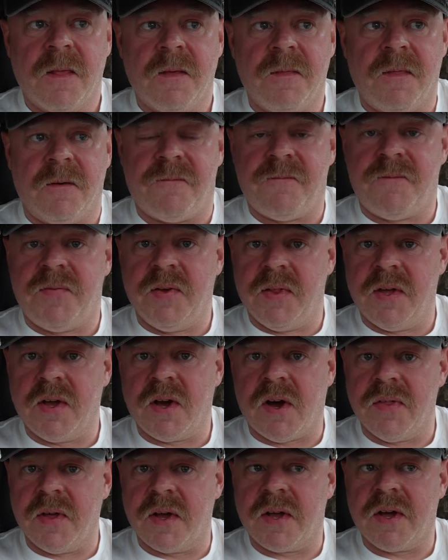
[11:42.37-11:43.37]
the filling
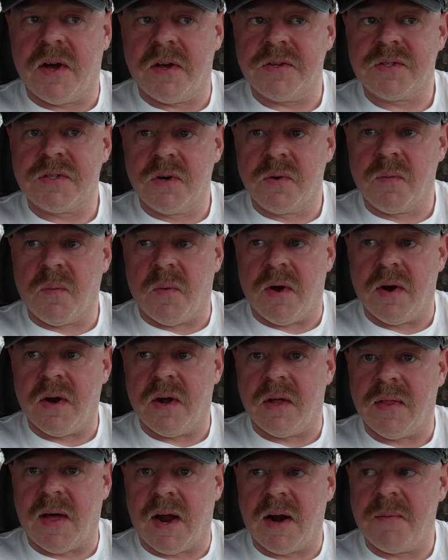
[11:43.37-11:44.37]
on the custard one,
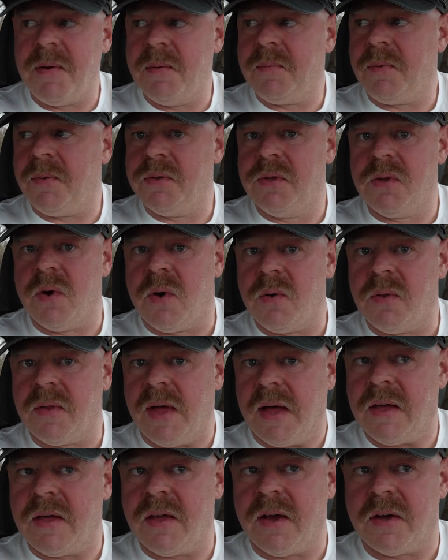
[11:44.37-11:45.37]
a lot of people don't
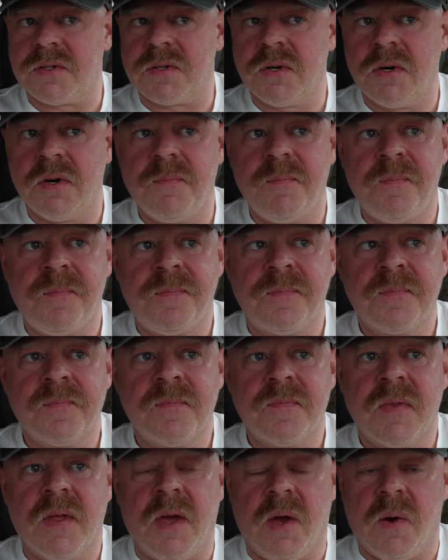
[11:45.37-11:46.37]
like custard.
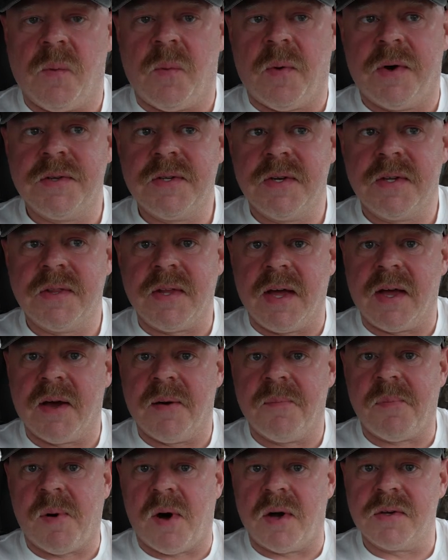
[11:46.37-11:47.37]
It wasn't like a
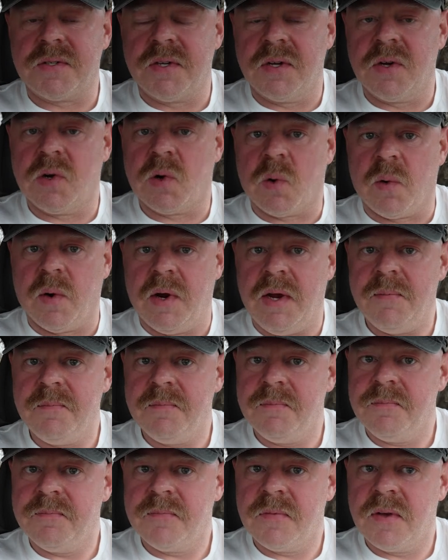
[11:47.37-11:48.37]
Boston
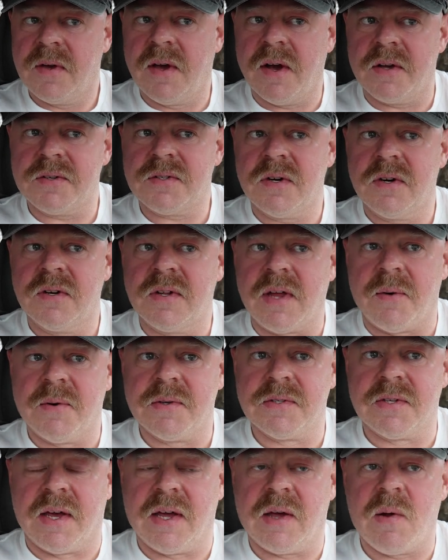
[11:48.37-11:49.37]
cream custard that
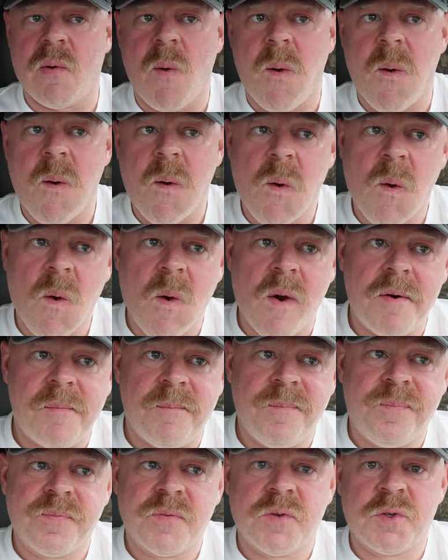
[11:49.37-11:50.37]
was like
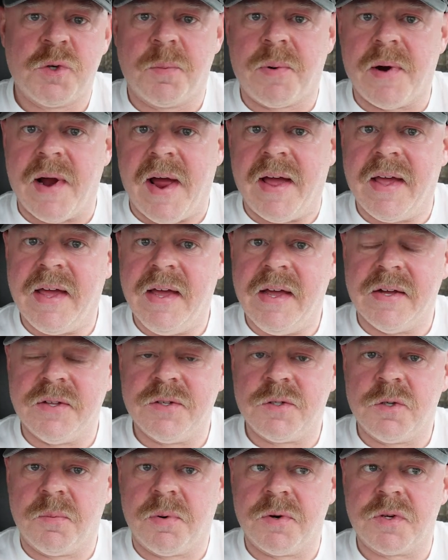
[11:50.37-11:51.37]
super eggy and
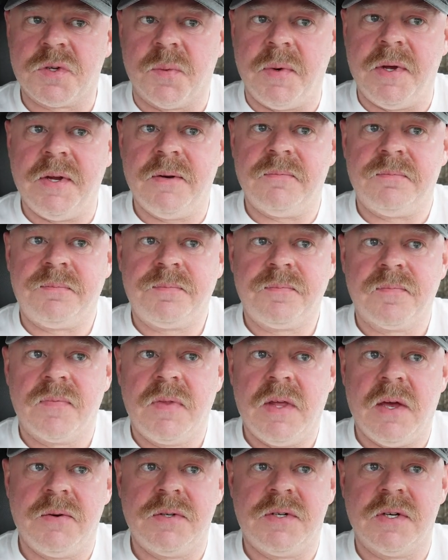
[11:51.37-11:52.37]
super sweet.
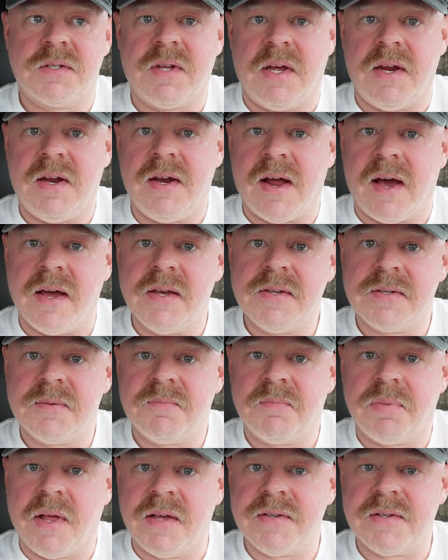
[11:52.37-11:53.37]
It was just a nice,
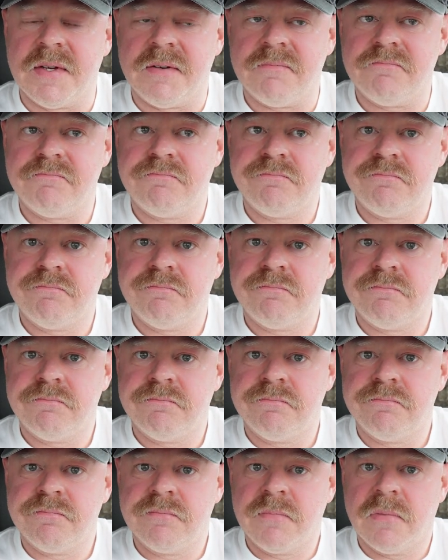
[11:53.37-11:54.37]
pleasant
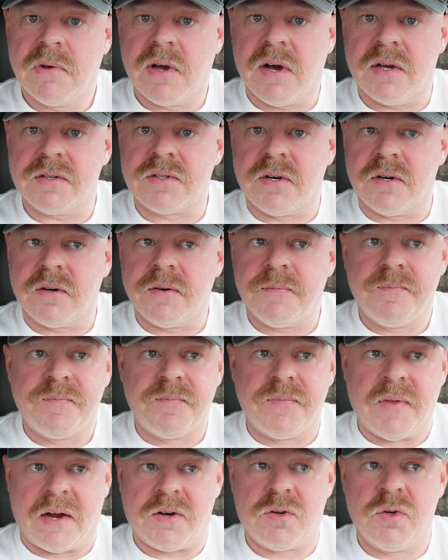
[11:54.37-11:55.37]
custard,
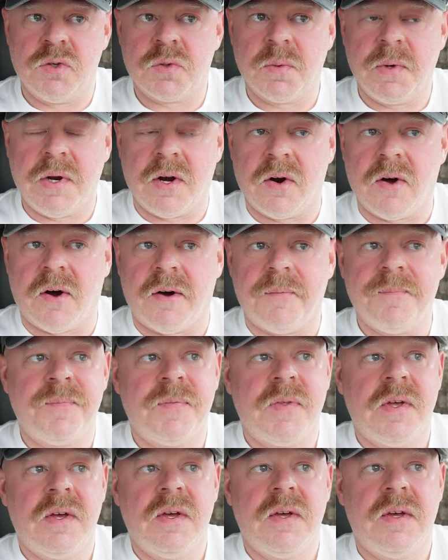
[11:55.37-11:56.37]
not too sweet at all.
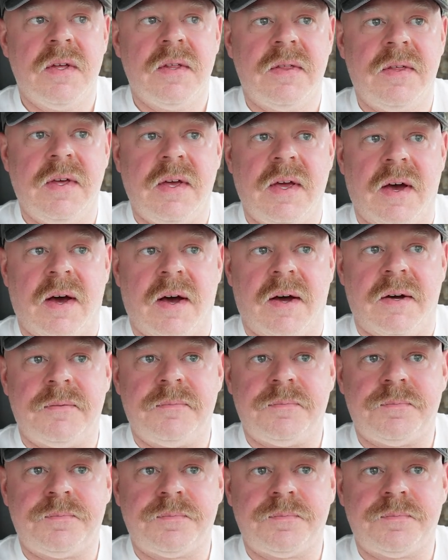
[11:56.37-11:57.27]
The uh,